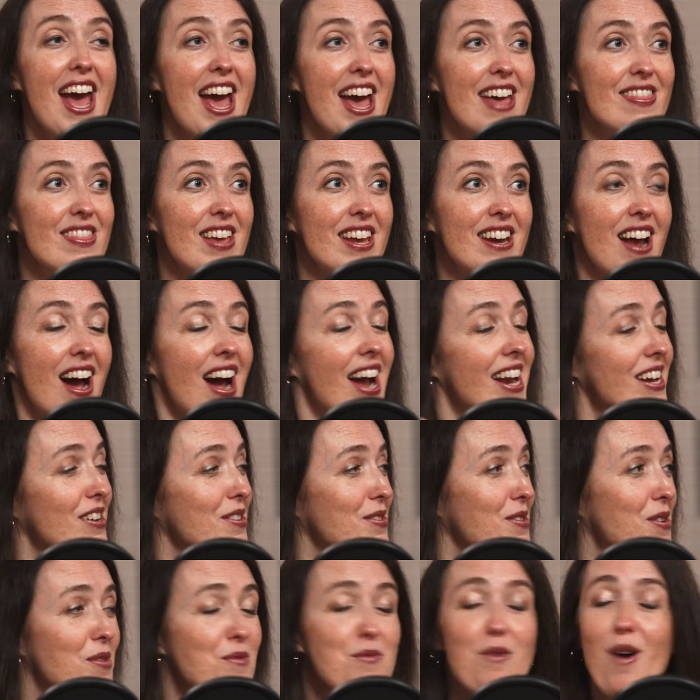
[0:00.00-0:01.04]
And then I
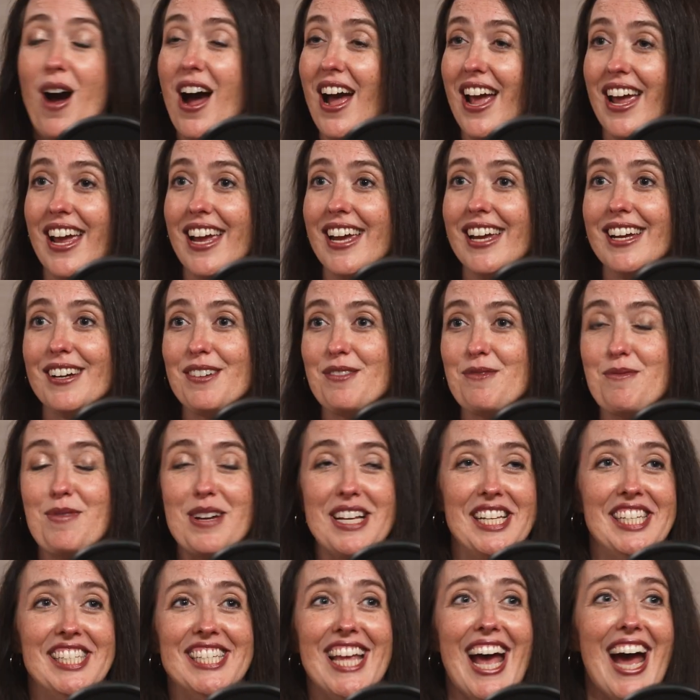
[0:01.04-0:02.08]
don't know why we
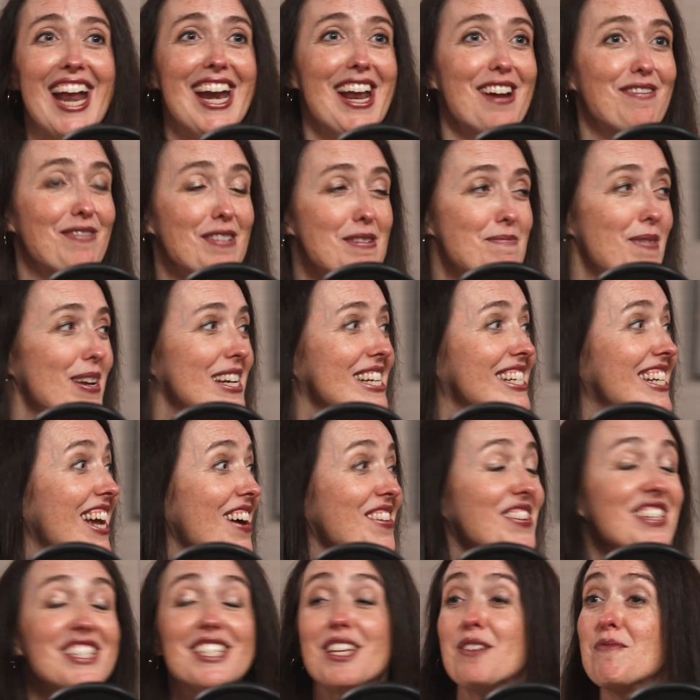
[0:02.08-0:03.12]
sat everybody
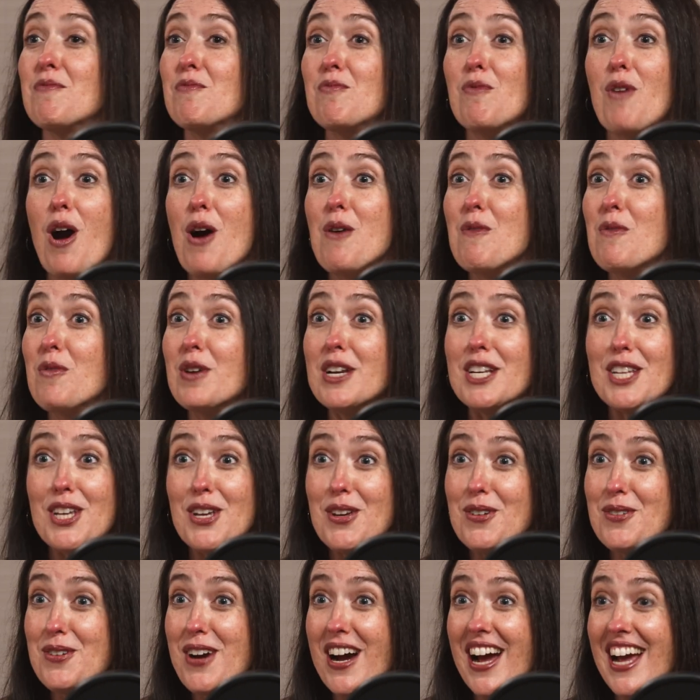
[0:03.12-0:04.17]
down and said, what would
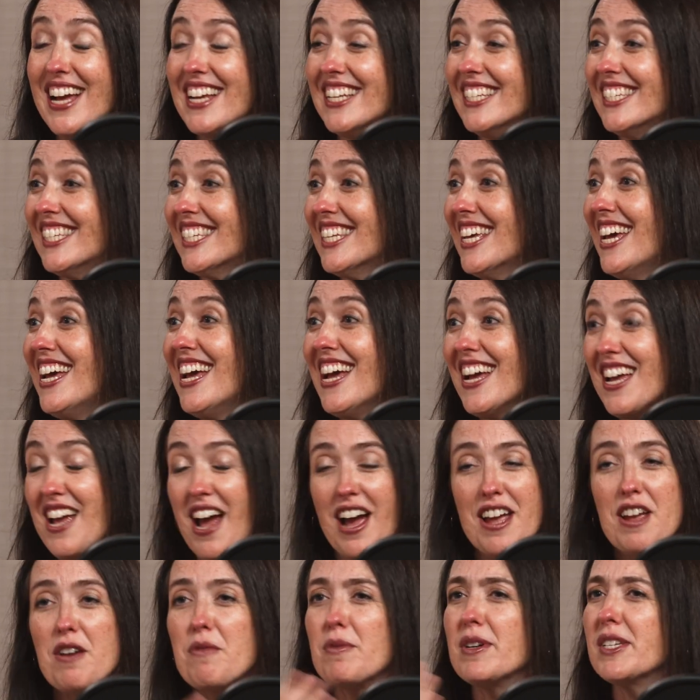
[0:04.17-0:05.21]
you
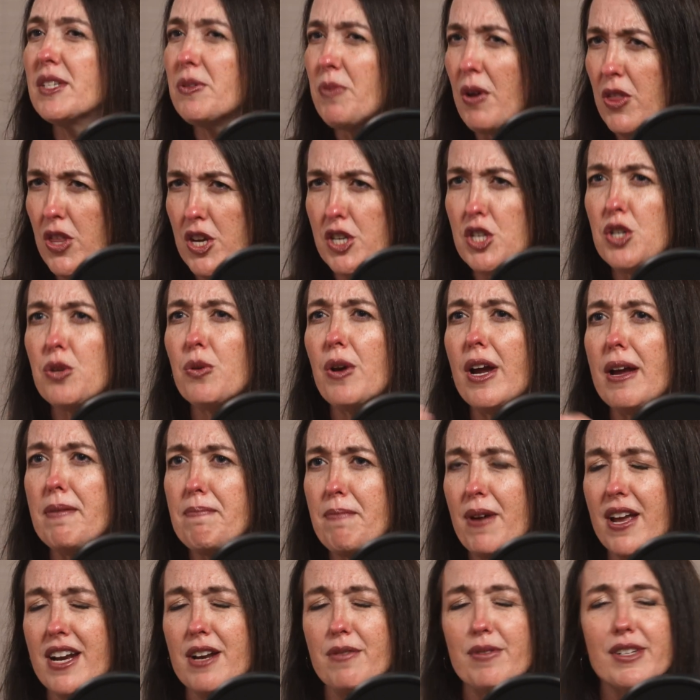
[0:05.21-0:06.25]
guys? It was a trip,
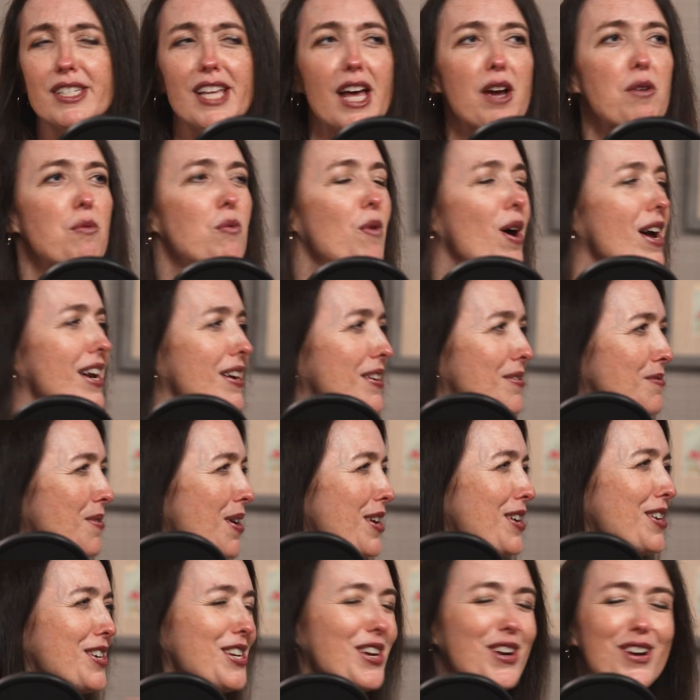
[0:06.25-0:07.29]
and it was like,
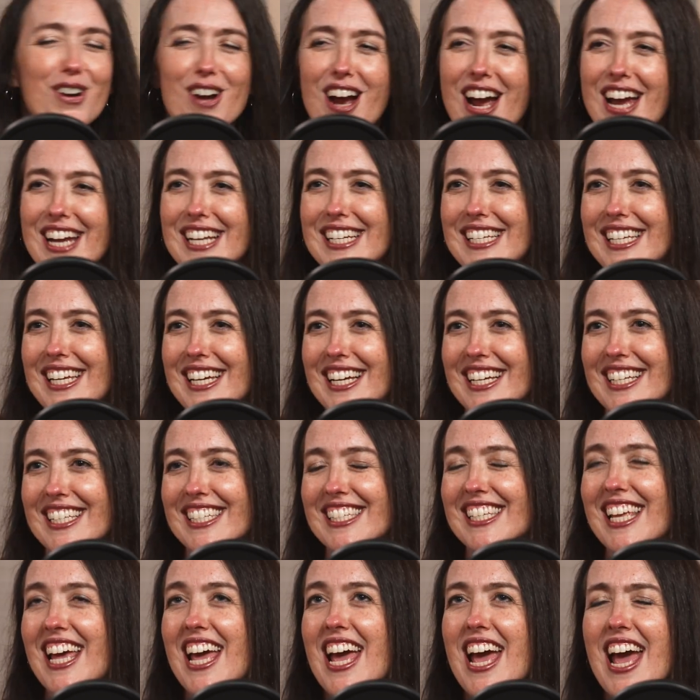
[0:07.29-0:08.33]
what are your
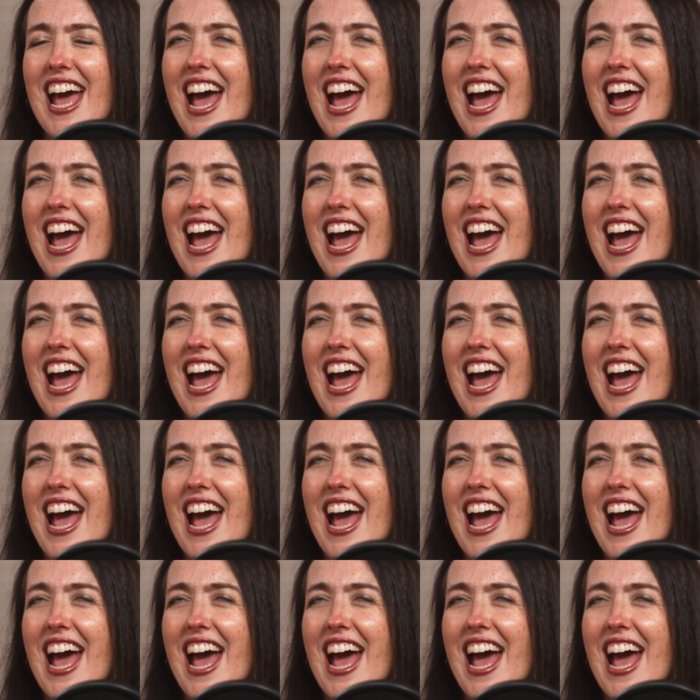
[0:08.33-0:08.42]
ideas?